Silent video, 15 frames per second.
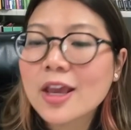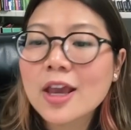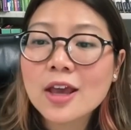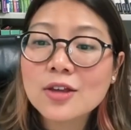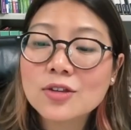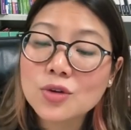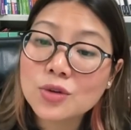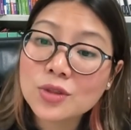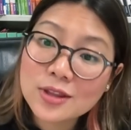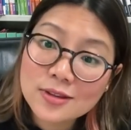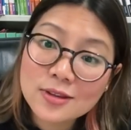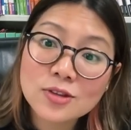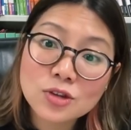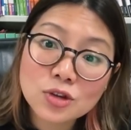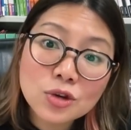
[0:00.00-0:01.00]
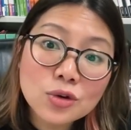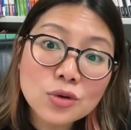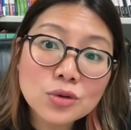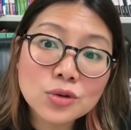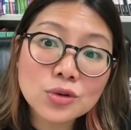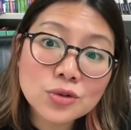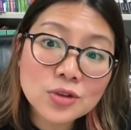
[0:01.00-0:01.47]
So this is you
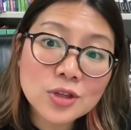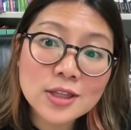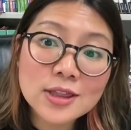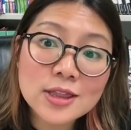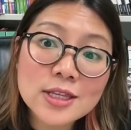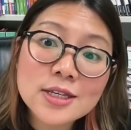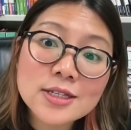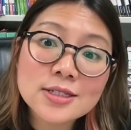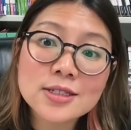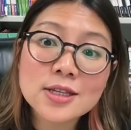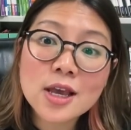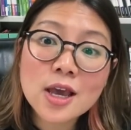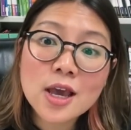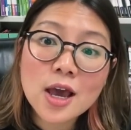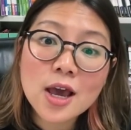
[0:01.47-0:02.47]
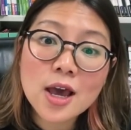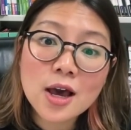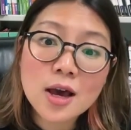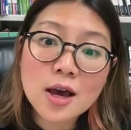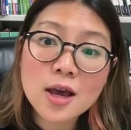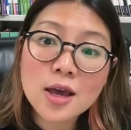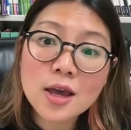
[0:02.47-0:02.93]
using this
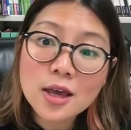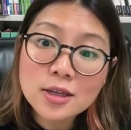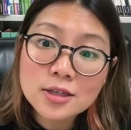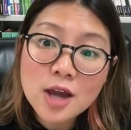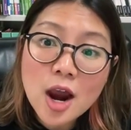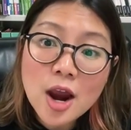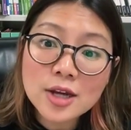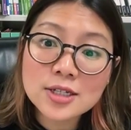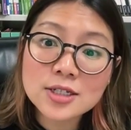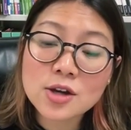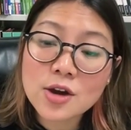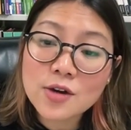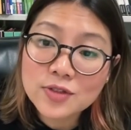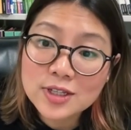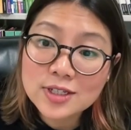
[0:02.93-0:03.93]
entirety of the